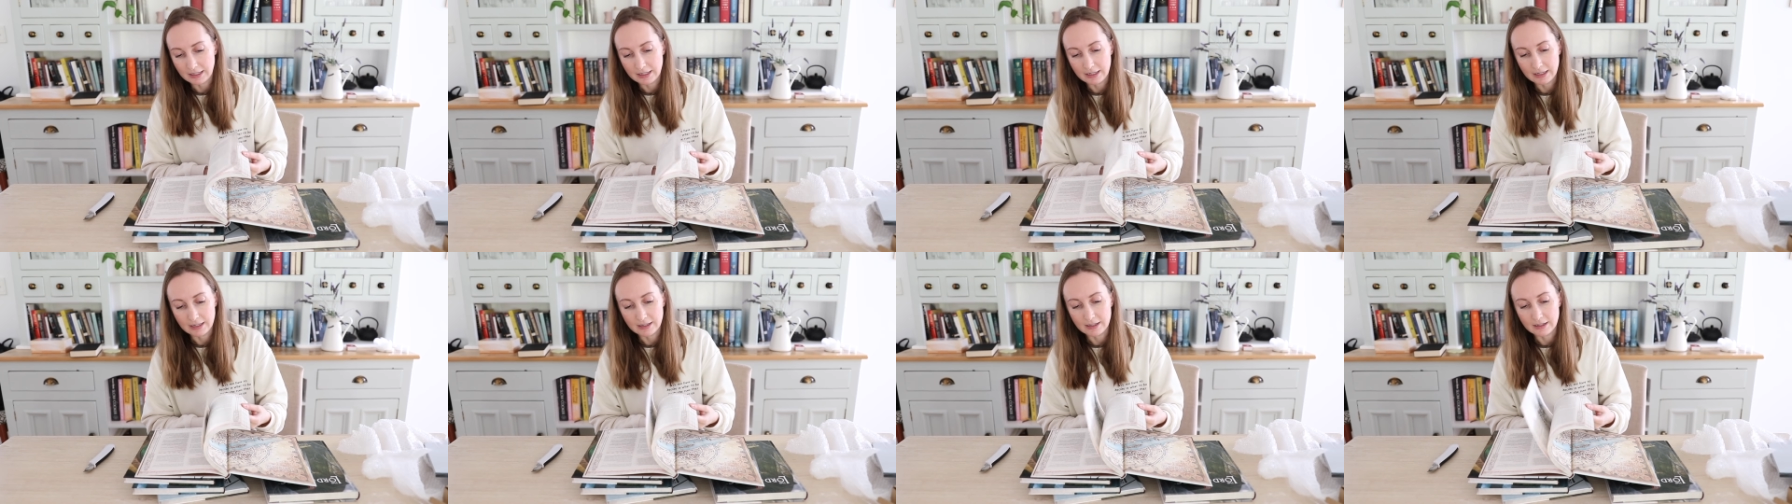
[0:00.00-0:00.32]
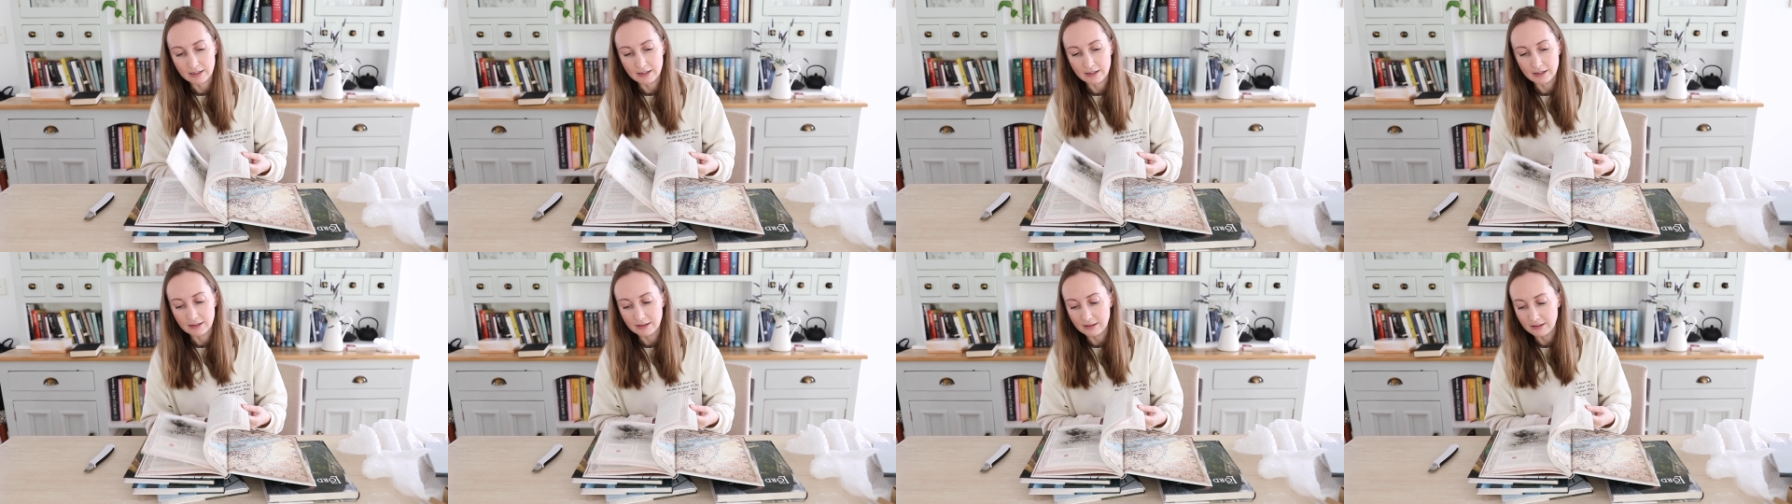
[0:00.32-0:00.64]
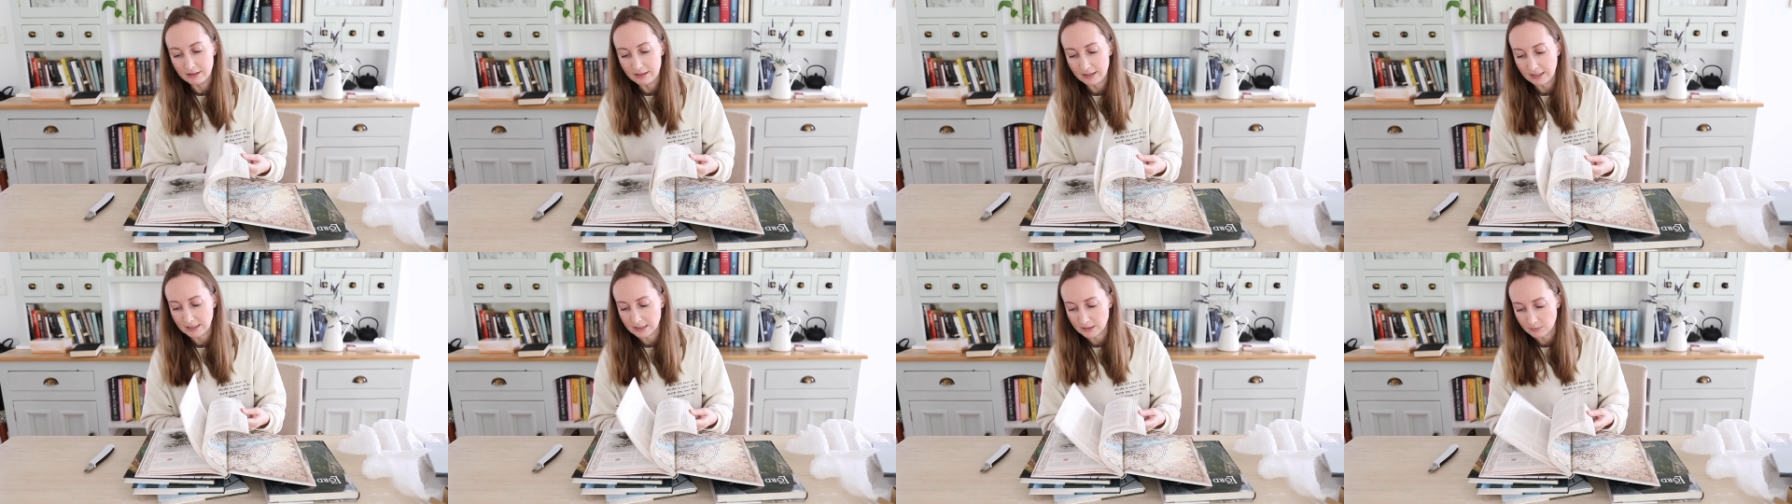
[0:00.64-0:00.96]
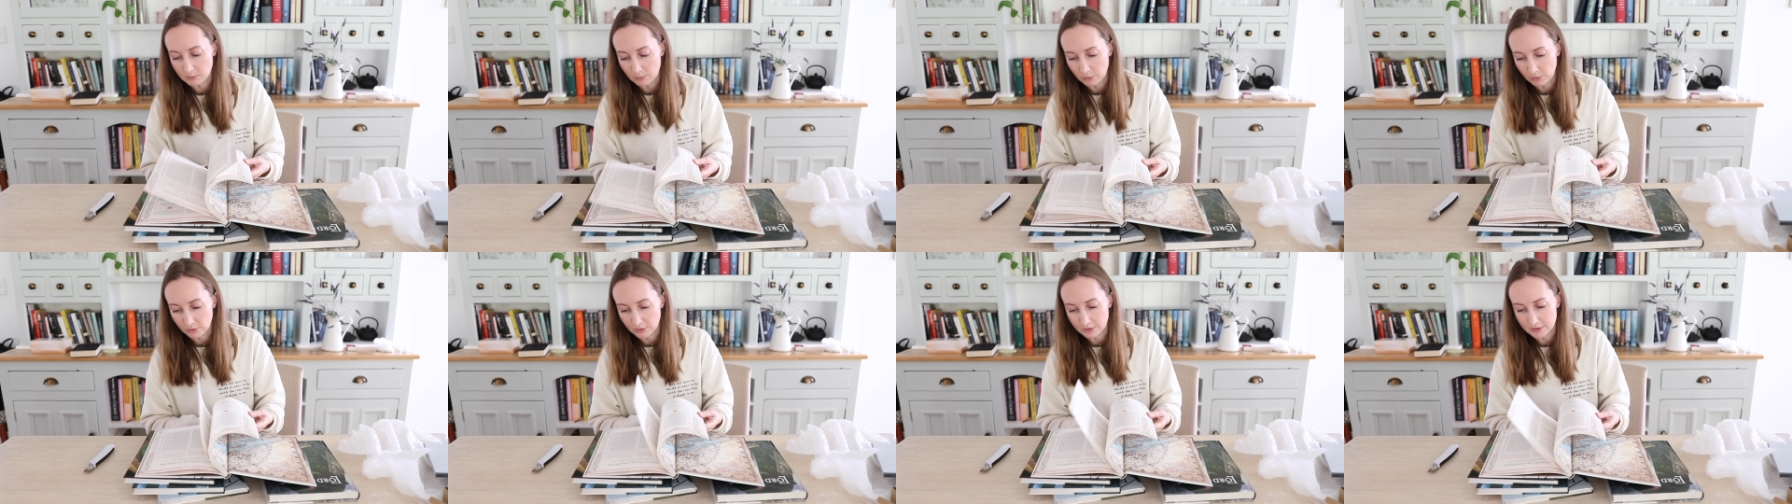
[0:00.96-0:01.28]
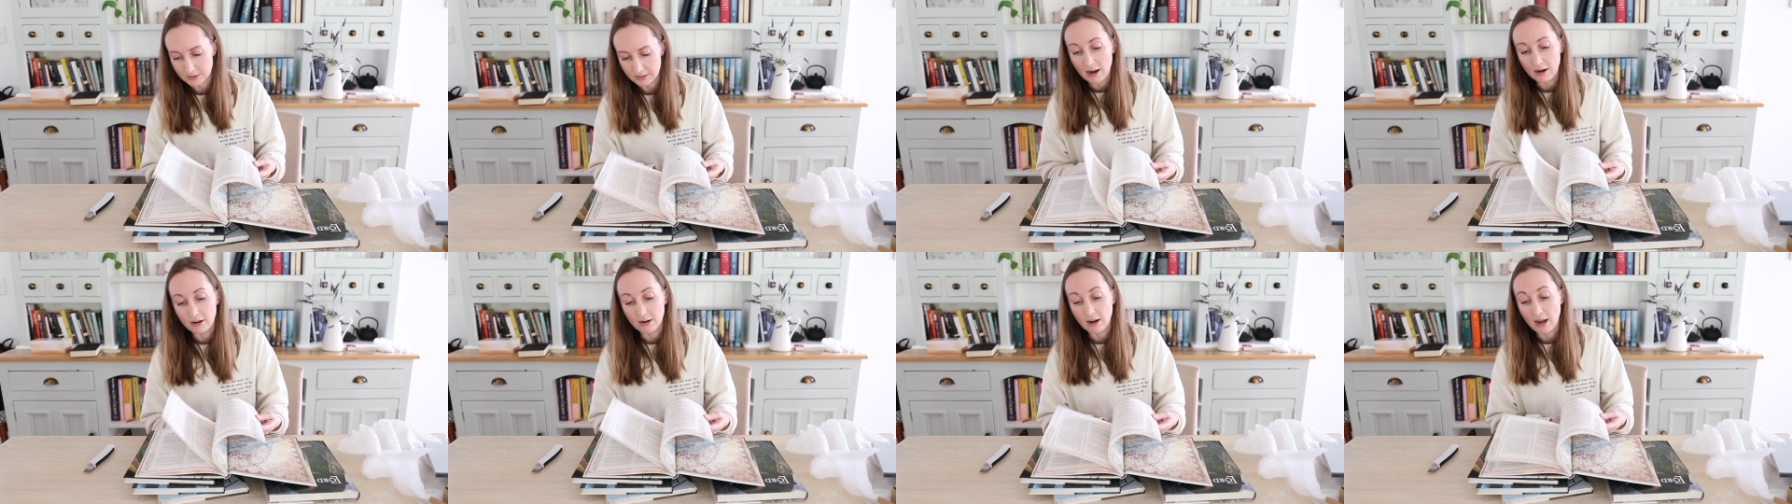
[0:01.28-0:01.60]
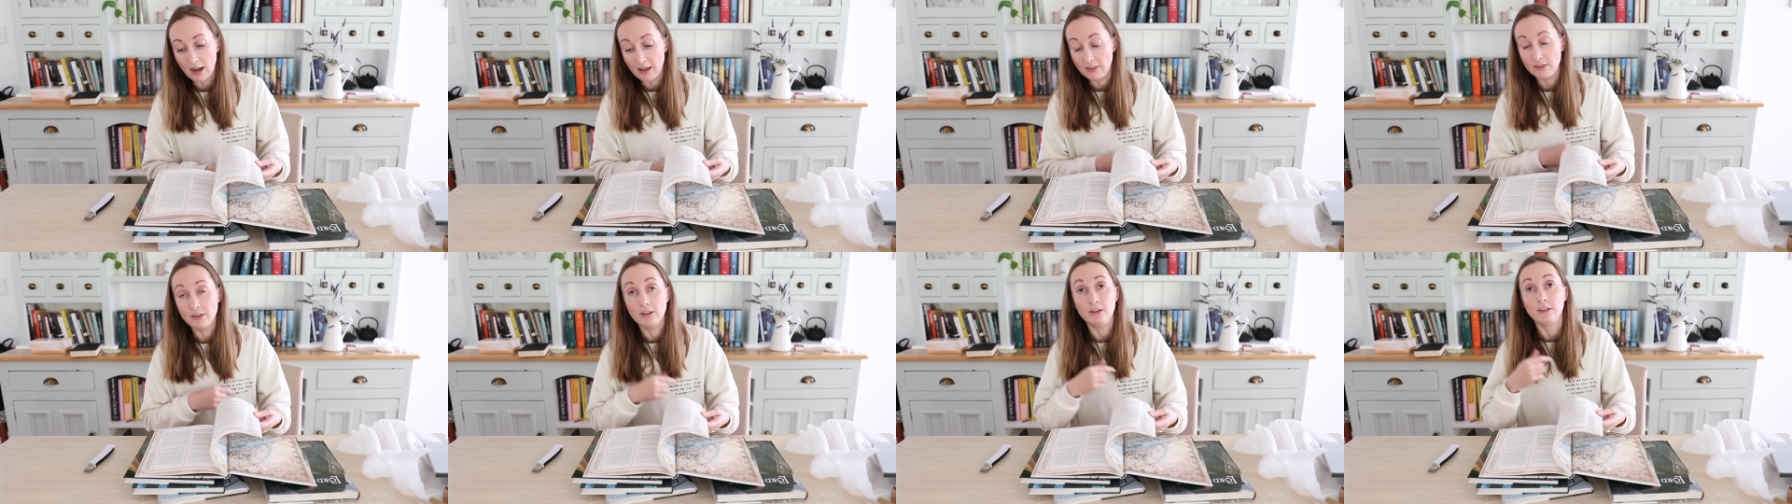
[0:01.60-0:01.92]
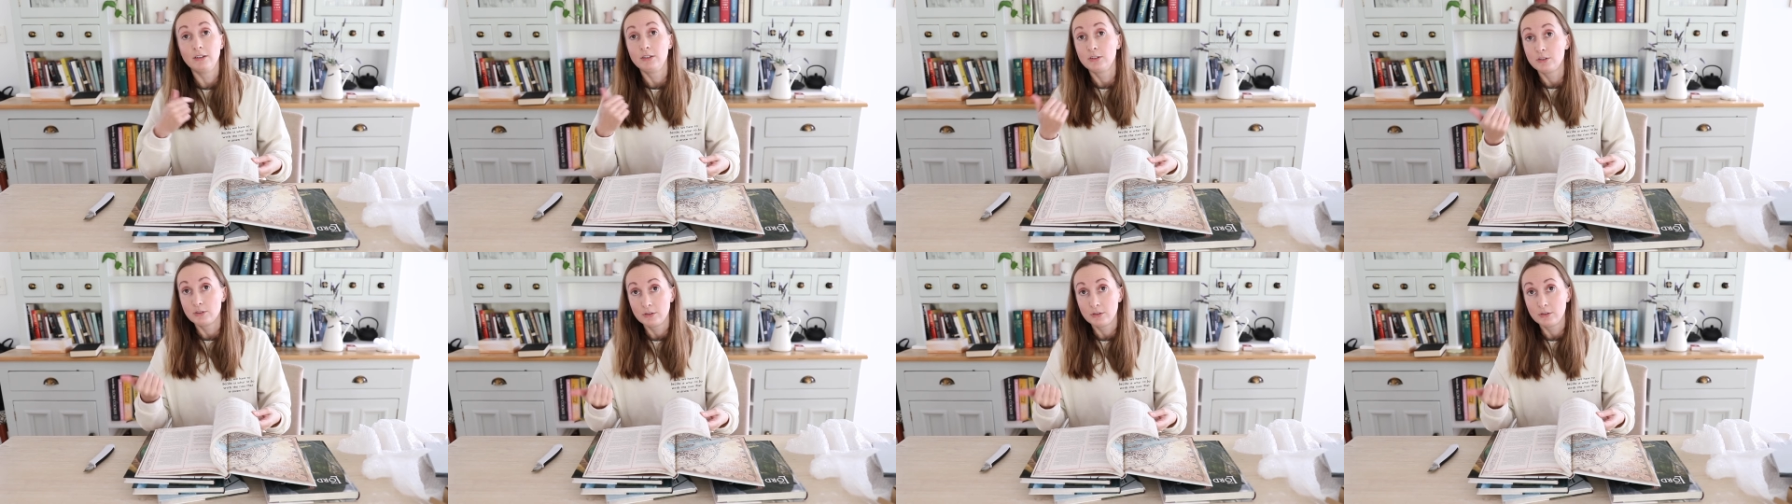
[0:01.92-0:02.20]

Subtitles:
in these books are either